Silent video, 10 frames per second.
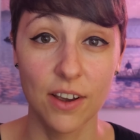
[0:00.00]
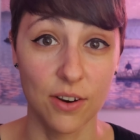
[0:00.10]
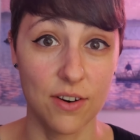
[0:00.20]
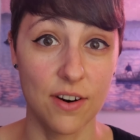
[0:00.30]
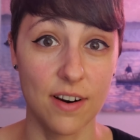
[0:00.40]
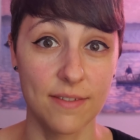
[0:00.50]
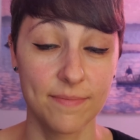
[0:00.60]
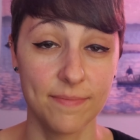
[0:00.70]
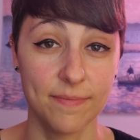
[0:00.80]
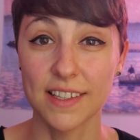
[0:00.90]
occur.
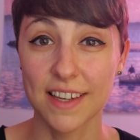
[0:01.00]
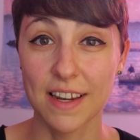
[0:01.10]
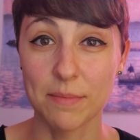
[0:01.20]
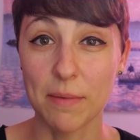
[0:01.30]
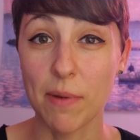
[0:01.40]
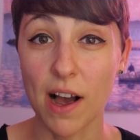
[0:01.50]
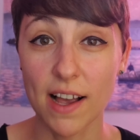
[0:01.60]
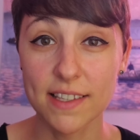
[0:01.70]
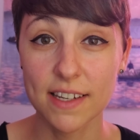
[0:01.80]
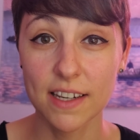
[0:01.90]
This can be
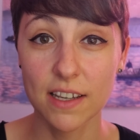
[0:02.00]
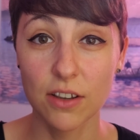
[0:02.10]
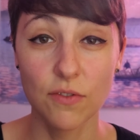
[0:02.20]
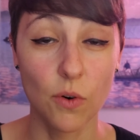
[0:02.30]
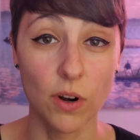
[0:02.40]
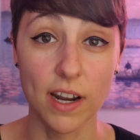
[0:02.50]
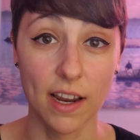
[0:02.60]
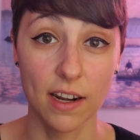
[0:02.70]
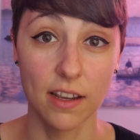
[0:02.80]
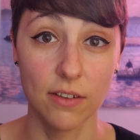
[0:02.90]
positive or
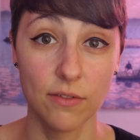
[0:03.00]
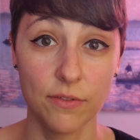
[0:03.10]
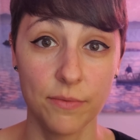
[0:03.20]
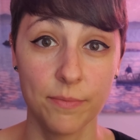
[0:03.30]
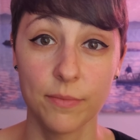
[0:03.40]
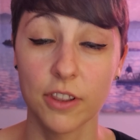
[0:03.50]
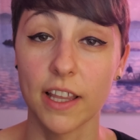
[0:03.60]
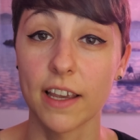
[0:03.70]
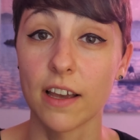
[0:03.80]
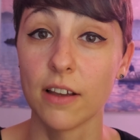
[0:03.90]
negative,
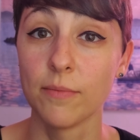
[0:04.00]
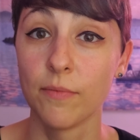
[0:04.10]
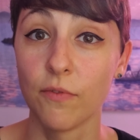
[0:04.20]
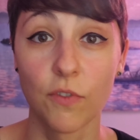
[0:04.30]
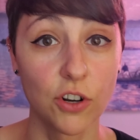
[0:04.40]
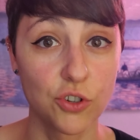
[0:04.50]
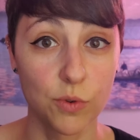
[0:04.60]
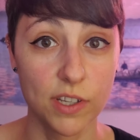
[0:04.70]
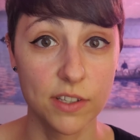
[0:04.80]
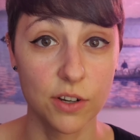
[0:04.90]
like a
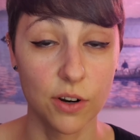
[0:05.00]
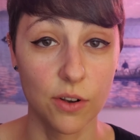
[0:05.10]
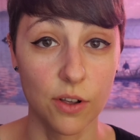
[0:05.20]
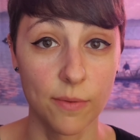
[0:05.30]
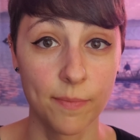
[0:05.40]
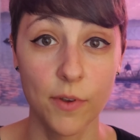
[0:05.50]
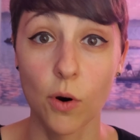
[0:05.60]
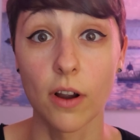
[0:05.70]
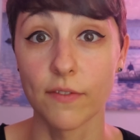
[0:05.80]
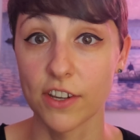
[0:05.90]
virtuous circle
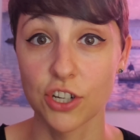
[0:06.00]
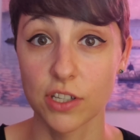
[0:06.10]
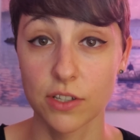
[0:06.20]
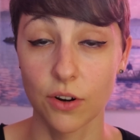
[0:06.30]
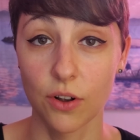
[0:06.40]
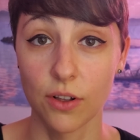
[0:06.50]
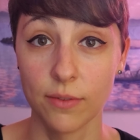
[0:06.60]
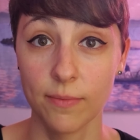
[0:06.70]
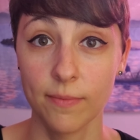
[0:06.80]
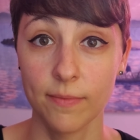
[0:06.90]
or a vicious circle.
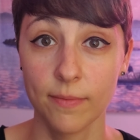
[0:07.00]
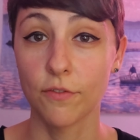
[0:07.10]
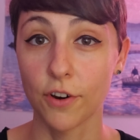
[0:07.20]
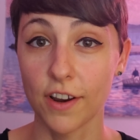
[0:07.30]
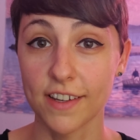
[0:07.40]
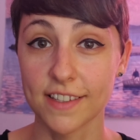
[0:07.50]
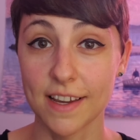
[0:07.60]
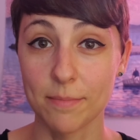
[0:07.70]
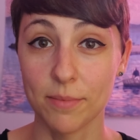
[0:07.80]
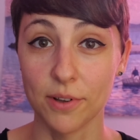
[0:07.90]
For
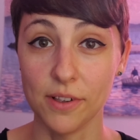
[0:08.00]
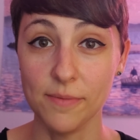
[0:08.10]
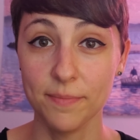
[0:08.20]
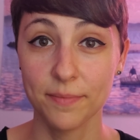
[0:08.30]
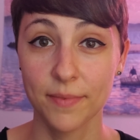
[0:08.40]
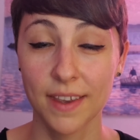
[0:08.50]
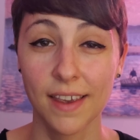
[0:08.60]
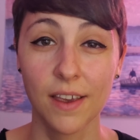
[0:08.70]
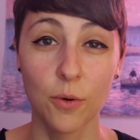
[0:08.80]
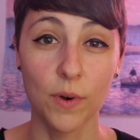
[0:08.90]
example,
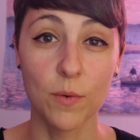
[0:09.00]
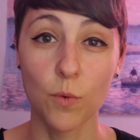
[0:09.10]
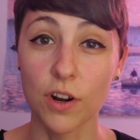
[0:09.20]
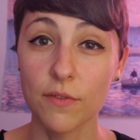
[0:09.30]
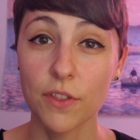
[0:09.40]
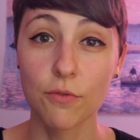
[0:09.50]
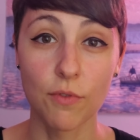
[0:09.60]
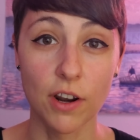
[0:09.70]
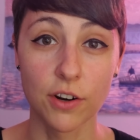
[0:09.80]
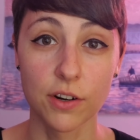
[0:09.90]
when one of the
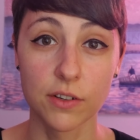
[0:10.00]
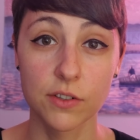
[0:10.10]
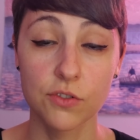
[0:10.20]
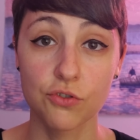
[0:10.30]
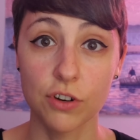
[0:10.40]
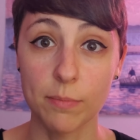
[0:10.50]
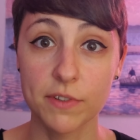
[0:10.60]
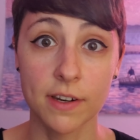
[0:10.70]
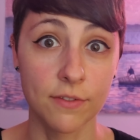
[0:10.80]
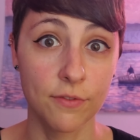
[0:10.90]
runners tripped
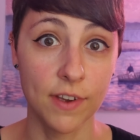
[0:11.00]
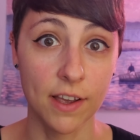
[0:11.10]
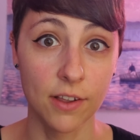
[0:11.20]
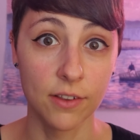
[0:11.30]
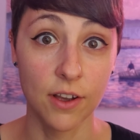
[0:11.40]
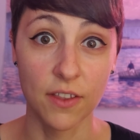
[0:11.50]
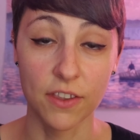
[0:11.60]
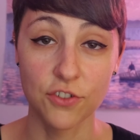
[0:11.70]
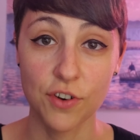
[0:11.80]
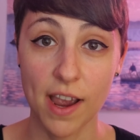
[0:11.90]
and fell on the
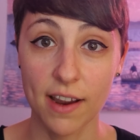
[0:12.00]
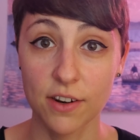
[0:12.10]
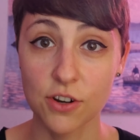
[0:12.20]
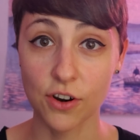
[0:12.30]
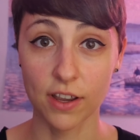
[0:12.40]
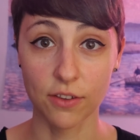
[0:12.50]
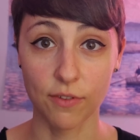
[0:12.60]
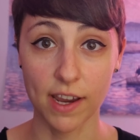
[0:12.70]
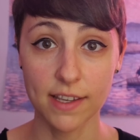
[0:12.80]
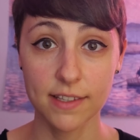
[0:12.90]
track during the
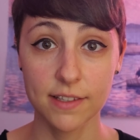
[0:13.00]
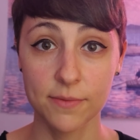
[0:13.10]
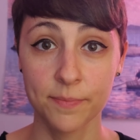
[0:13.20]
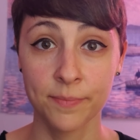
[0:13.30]
race,